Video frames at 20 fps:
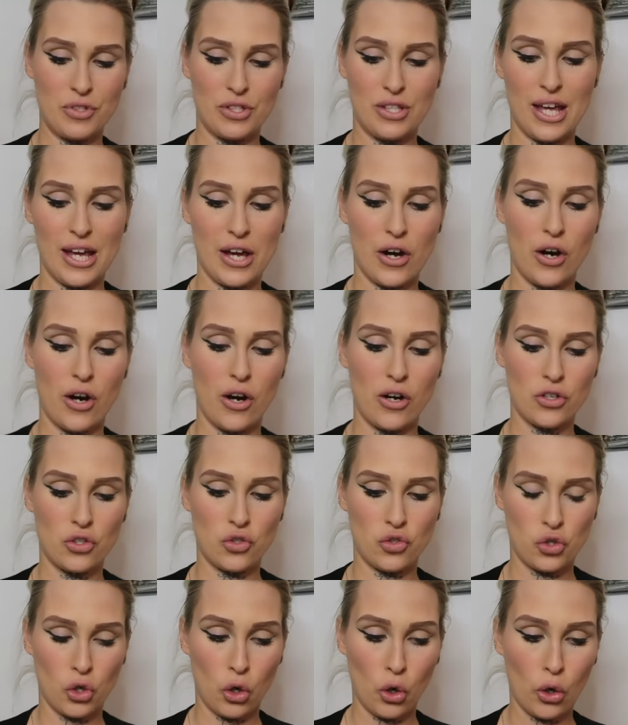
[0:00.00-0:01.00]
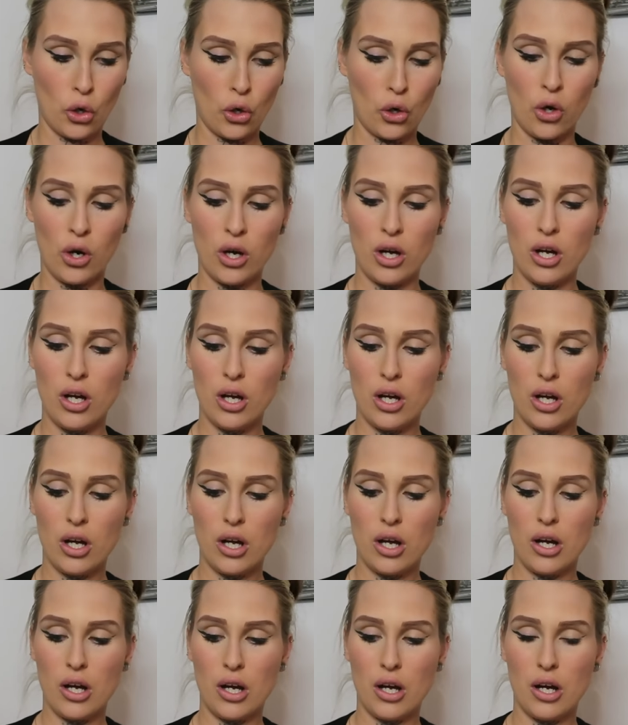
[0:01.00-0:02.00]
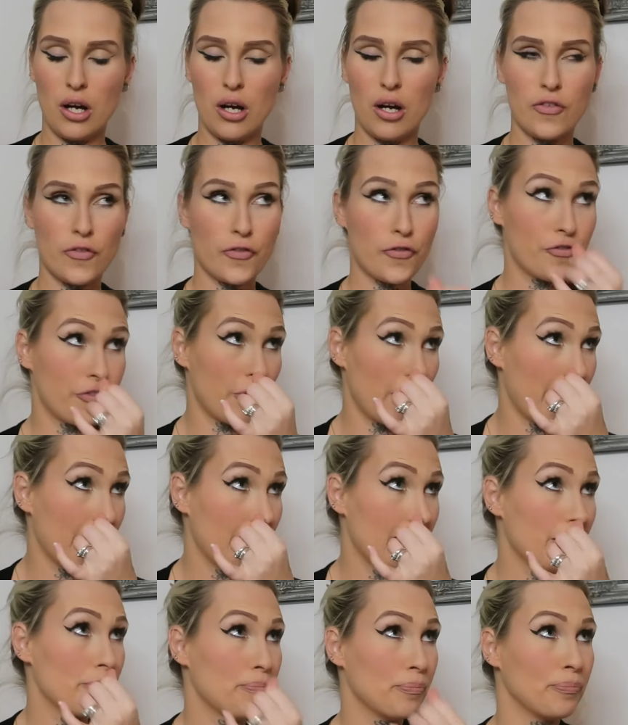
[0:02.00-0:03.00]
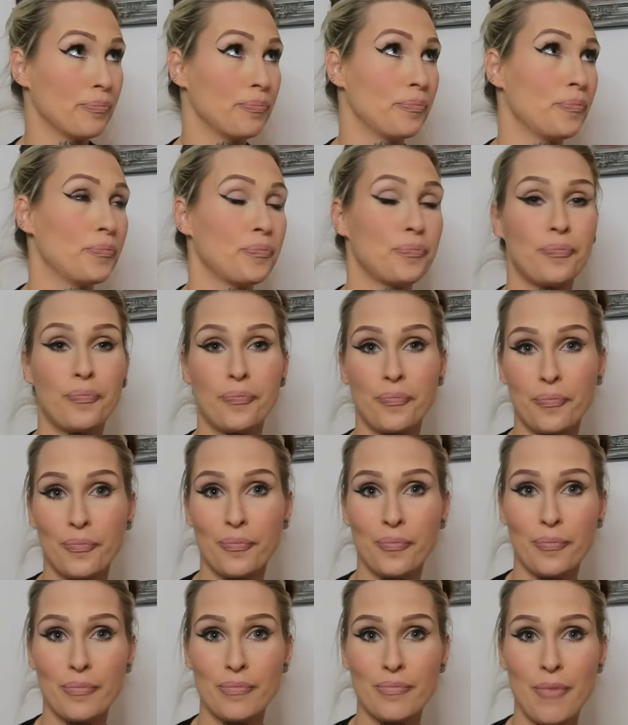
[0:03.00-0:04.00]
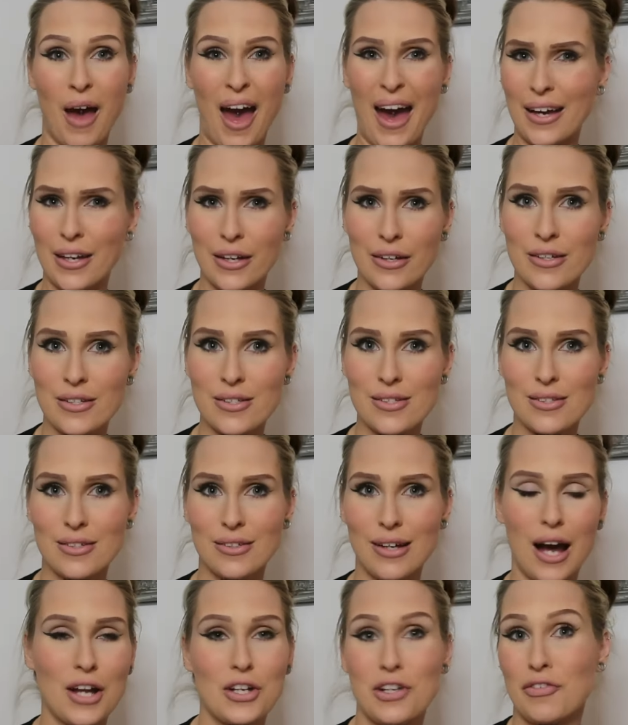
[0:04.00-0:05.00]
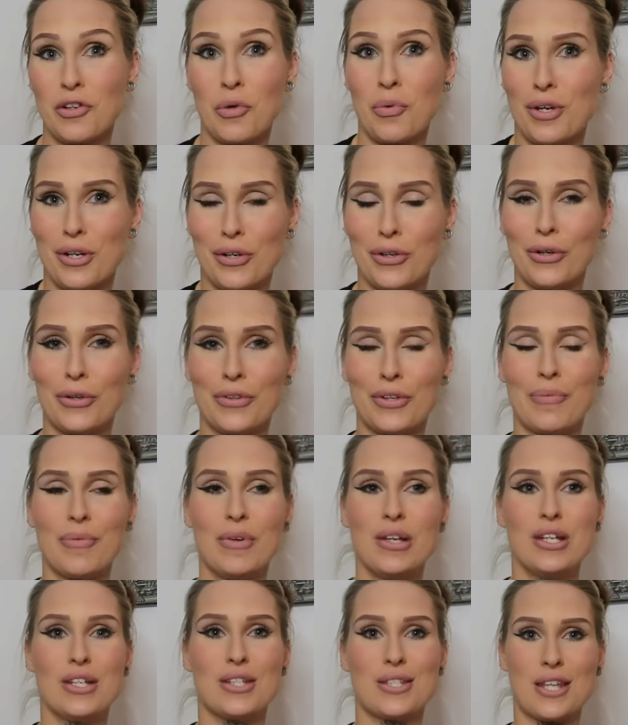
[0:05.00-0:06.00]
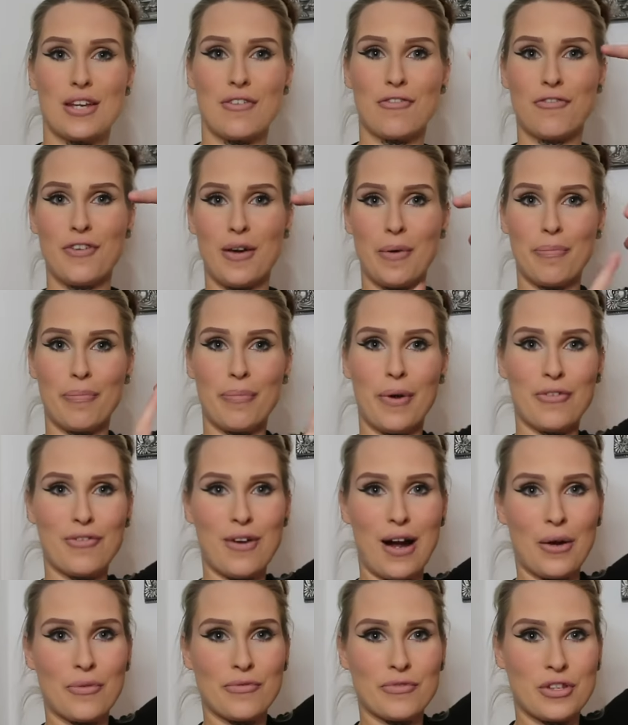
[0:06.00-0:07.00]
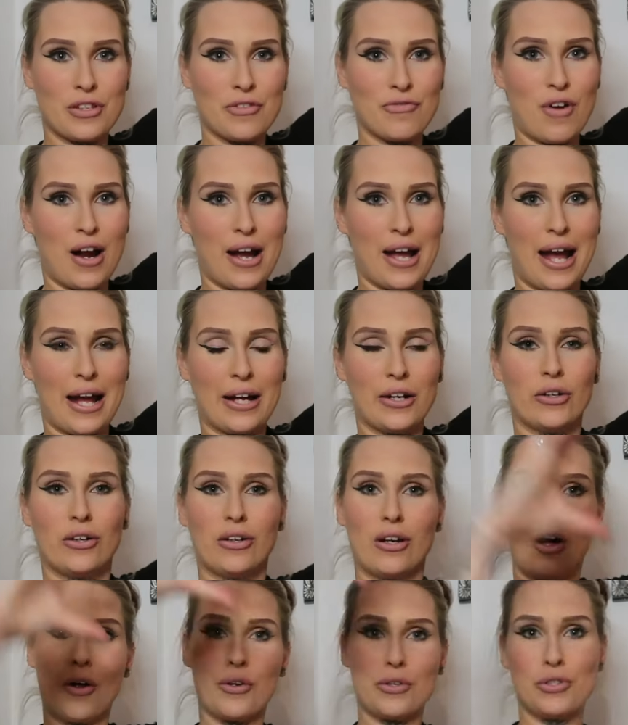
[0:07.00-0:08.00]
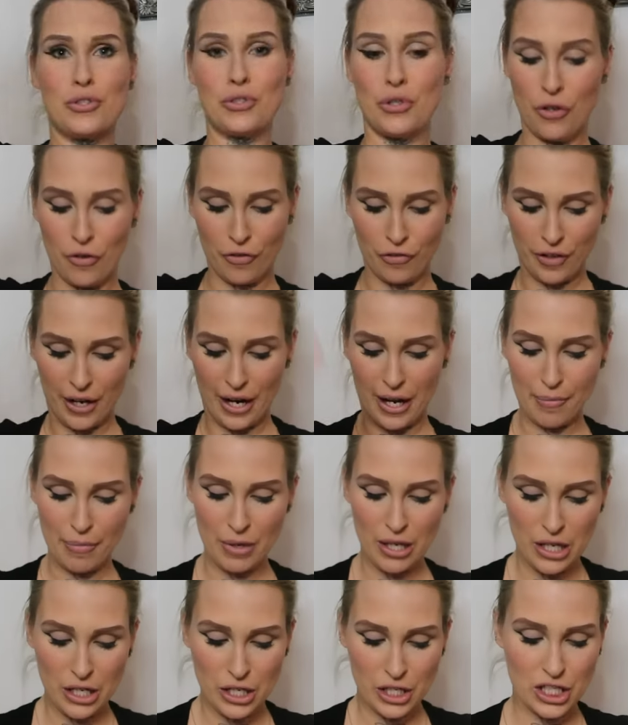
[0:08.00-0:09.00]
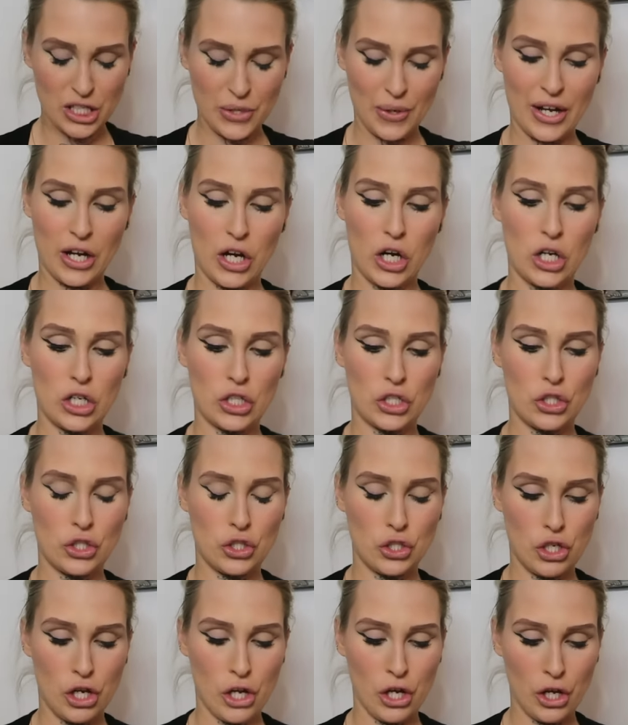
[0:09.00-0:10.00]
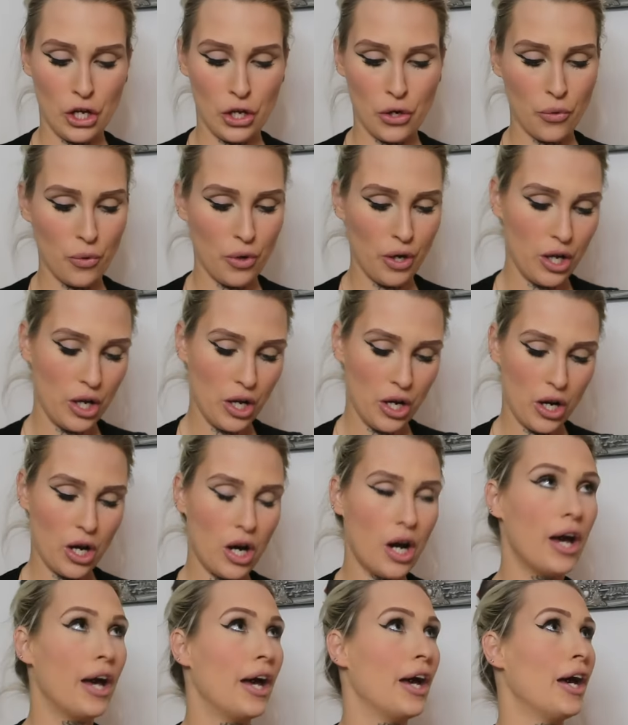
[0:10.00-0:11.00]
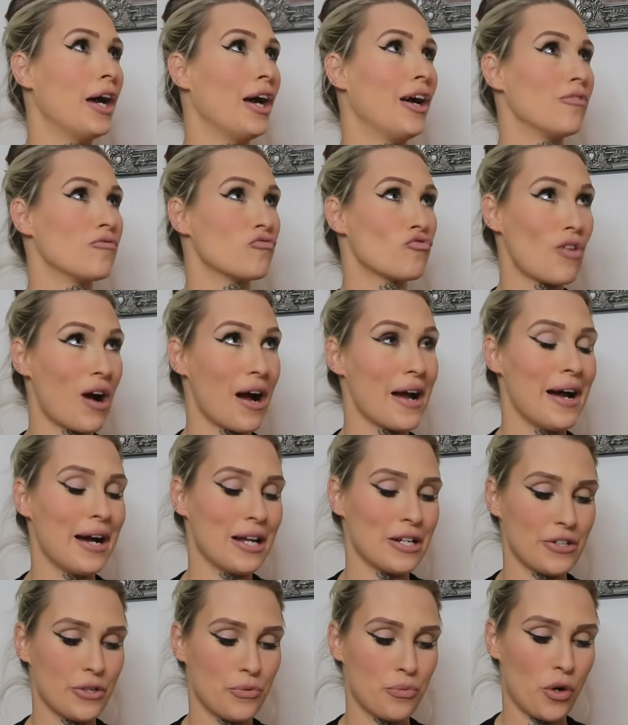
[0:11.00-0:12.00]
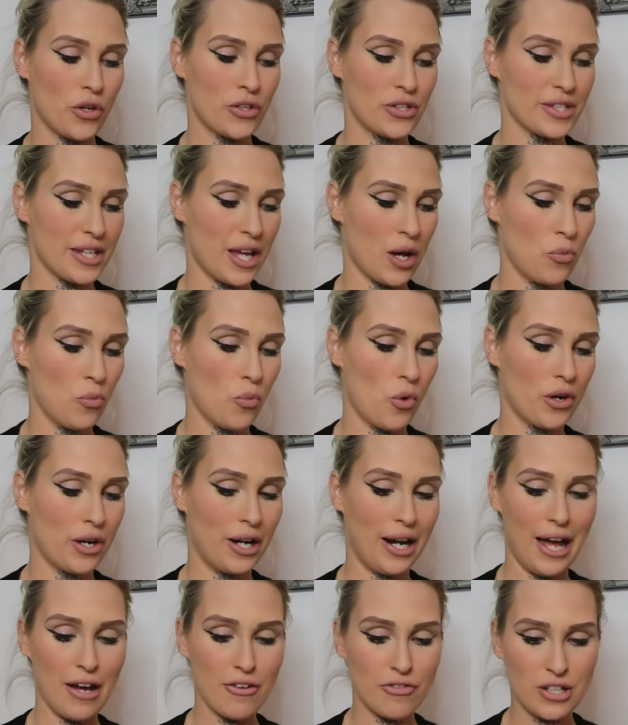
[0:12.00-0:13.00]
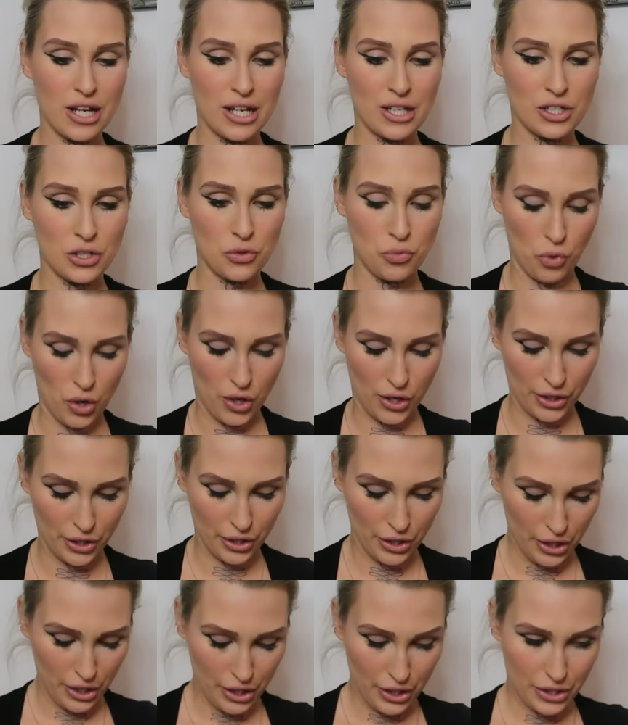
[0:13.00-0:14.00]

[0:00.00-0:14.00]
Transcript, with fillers: They are door frame hangers. I don't even know what you call them. They fit around the right angle on a door frame. So I got 2 right-handed ones and 1 left-handed one.